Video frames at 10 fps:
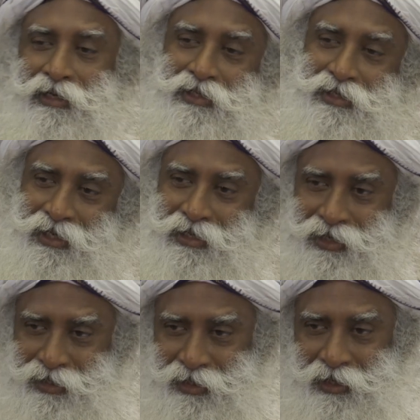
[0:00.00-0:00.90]

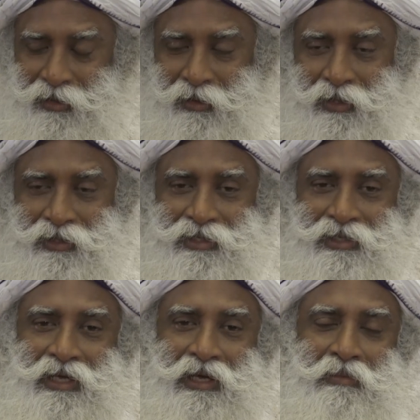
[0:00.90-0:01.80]
ridden across
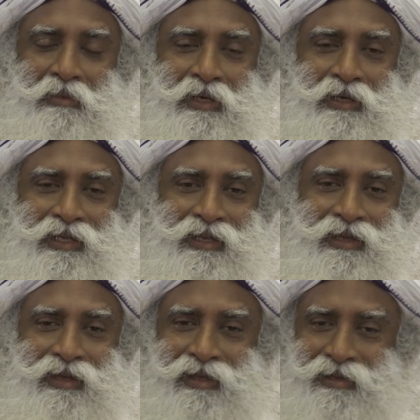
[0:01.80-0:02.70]

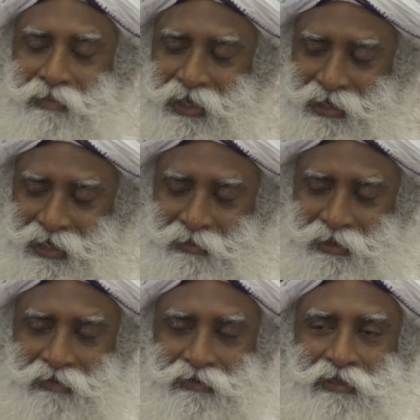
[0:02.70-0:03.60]
India, and many
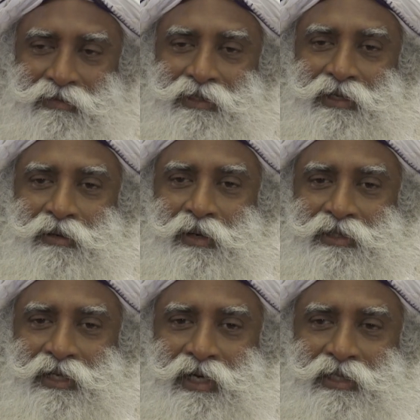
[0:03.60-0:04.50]
times I've driven
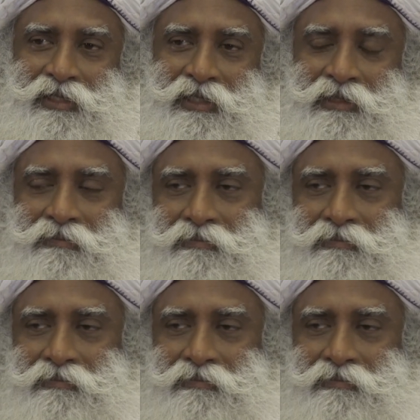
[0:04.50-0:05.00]
across the country.